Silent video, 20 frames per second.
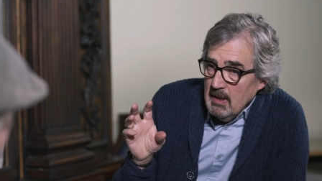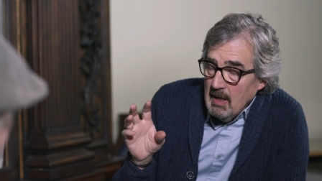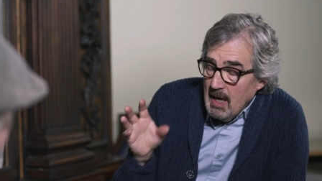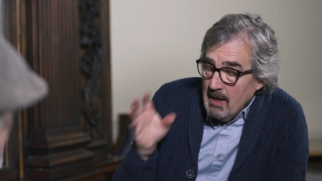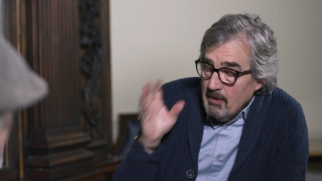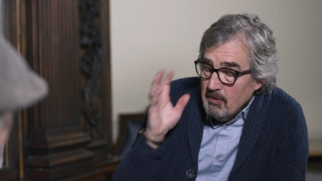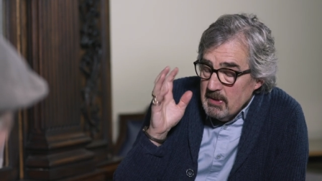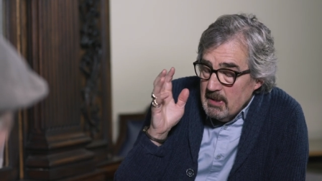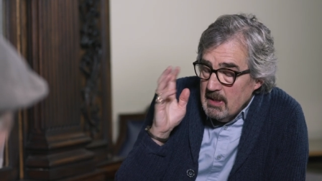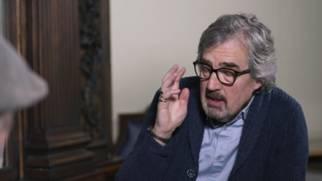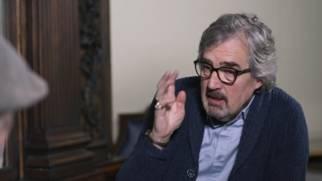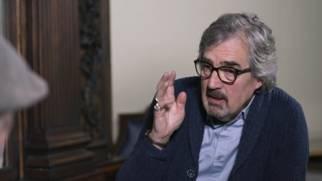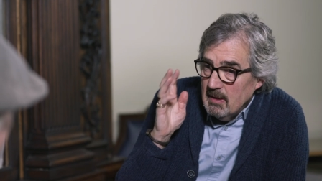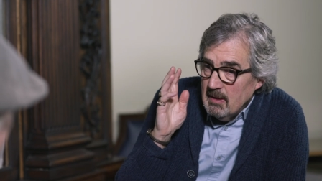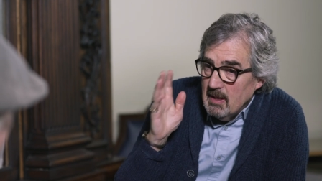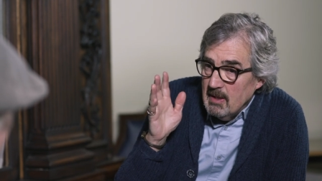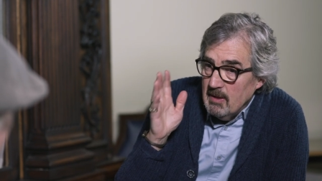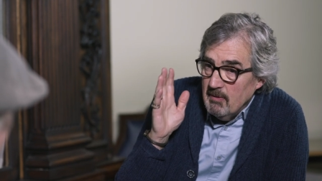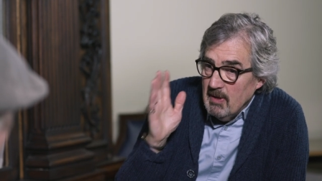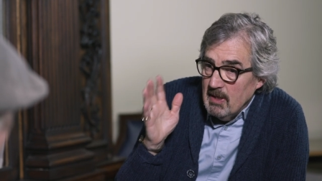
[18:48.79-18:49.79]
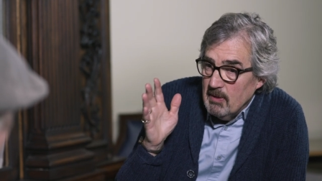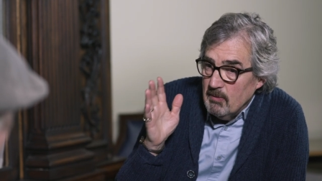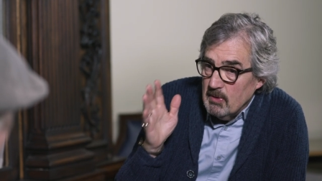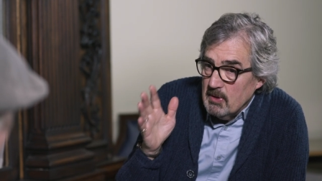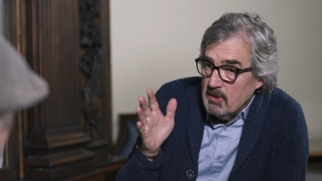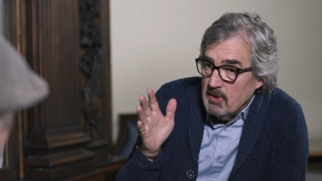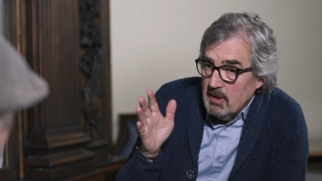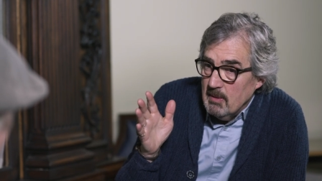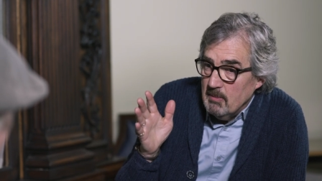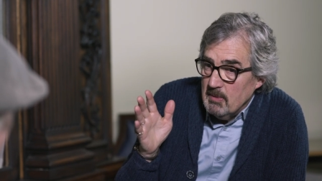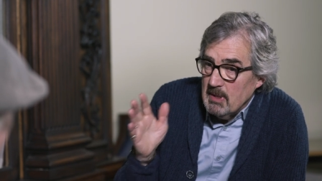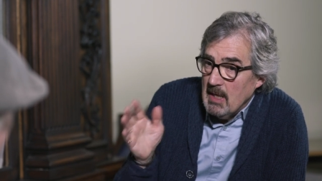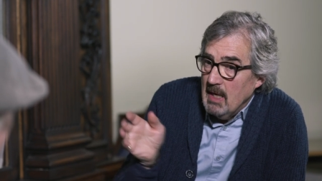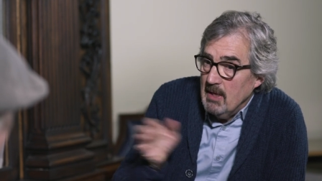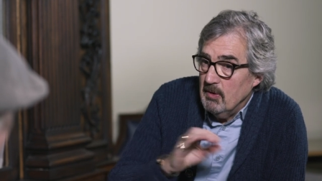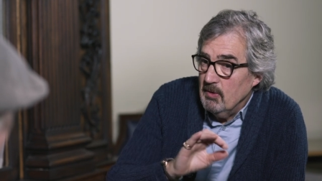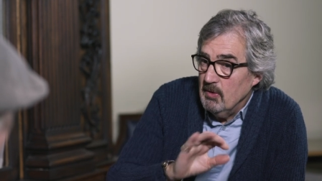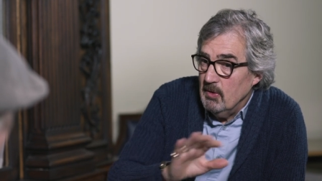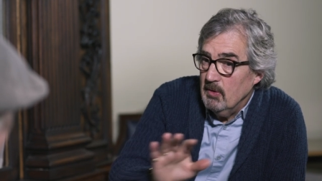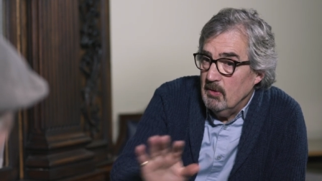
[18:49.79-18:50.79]
I was thinking then of Edward Thomas. I
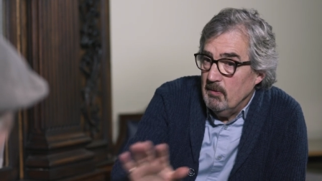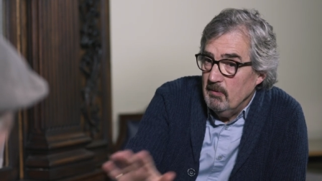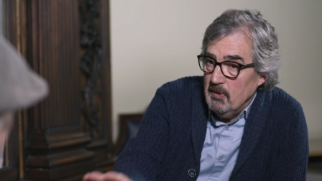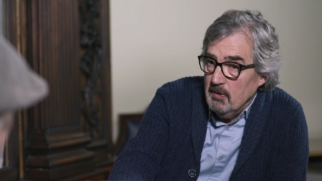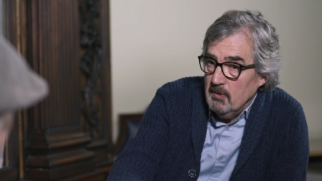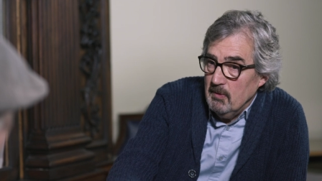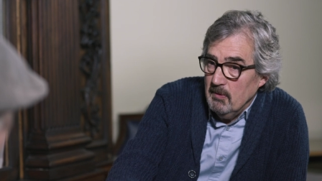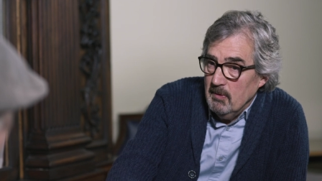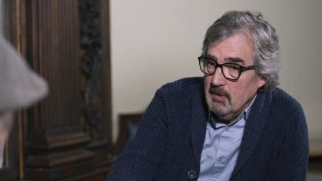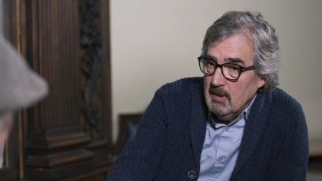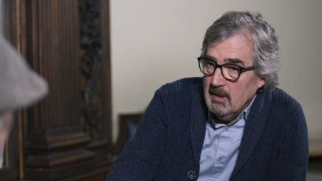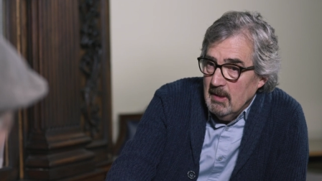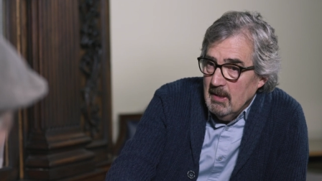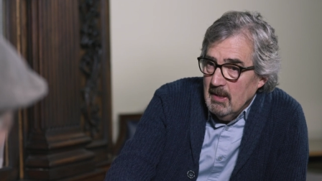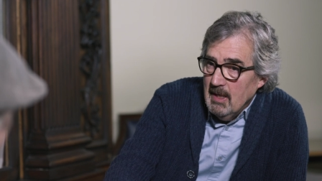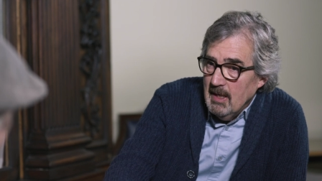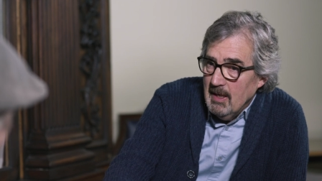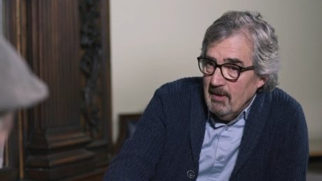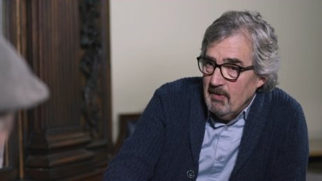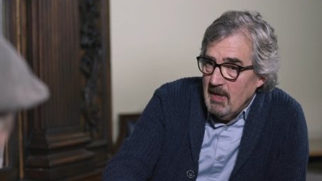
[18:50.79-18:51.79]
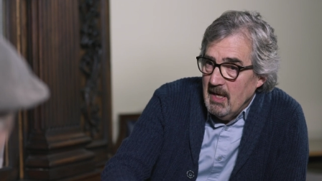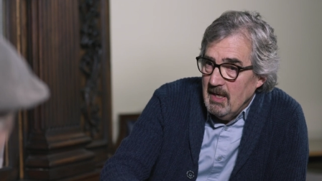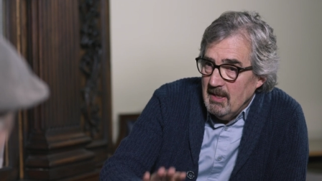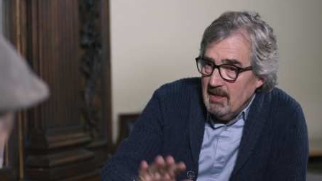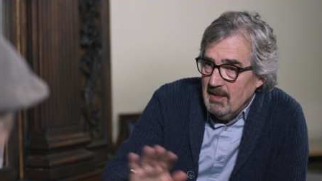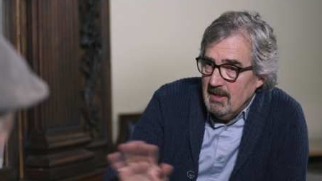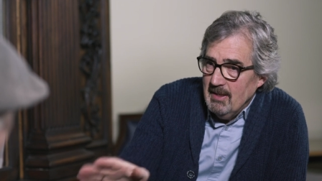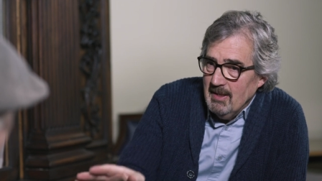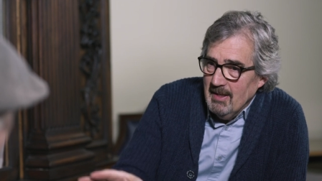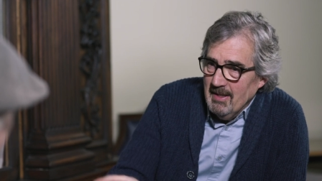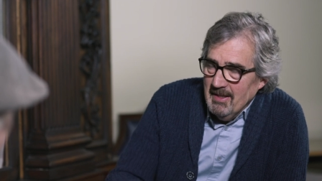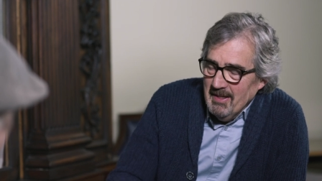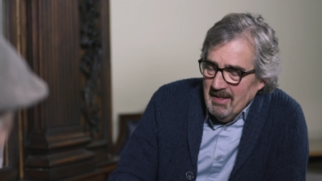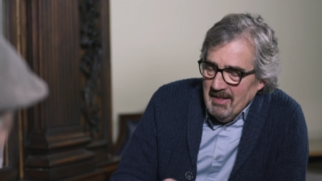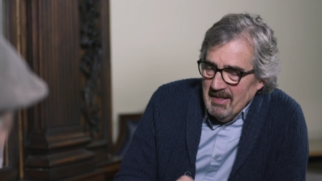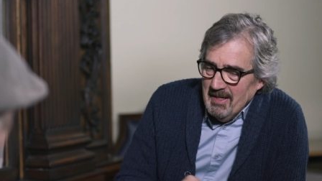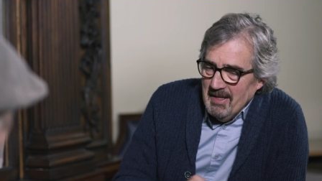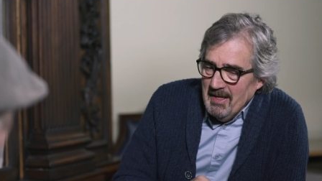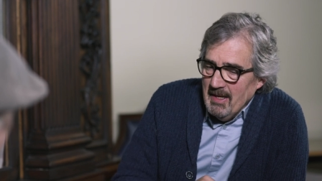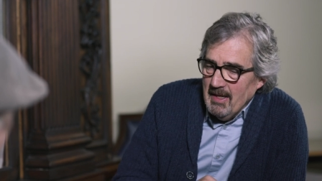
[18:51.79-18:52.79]
don't know if you yeah. have any
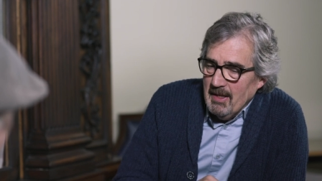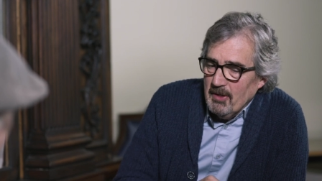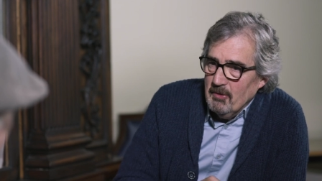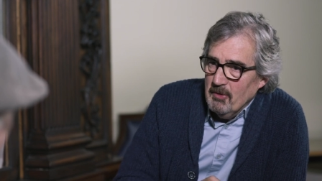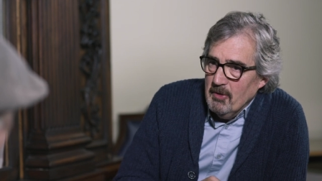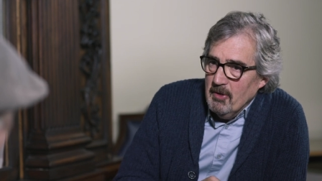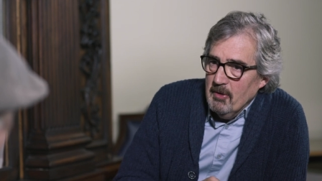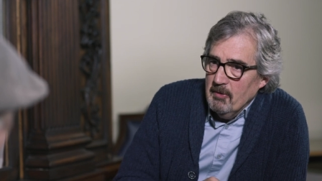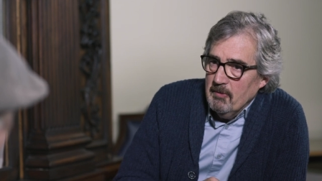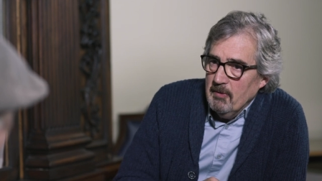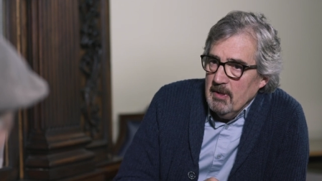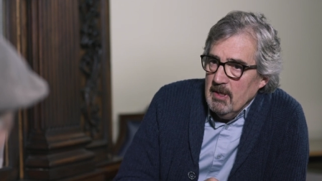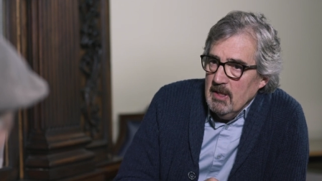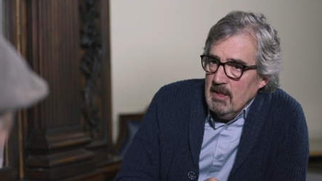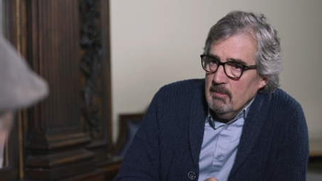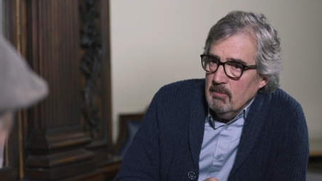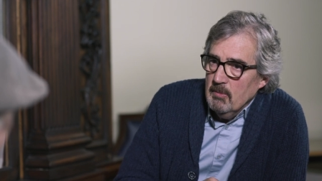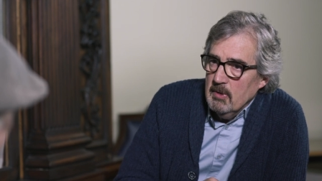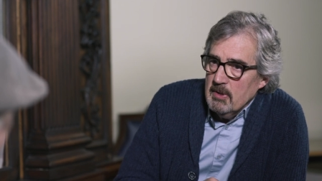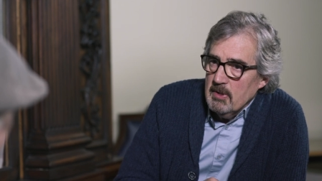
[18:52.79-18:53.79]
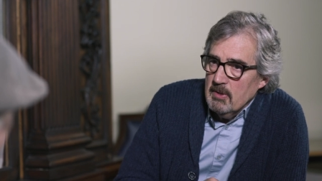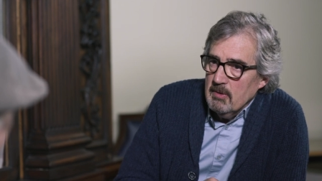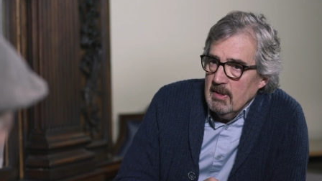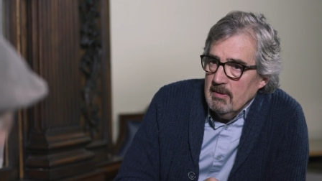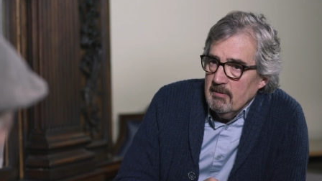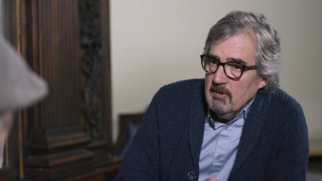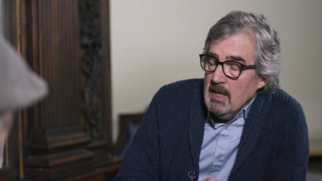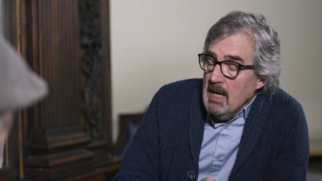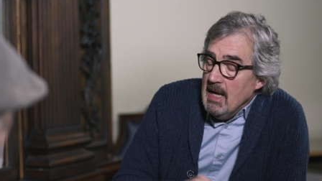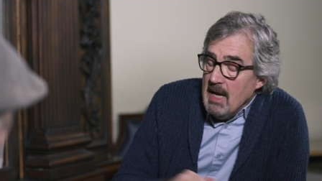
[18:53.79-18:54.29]
yeah. Uh, grow for him whatsoever.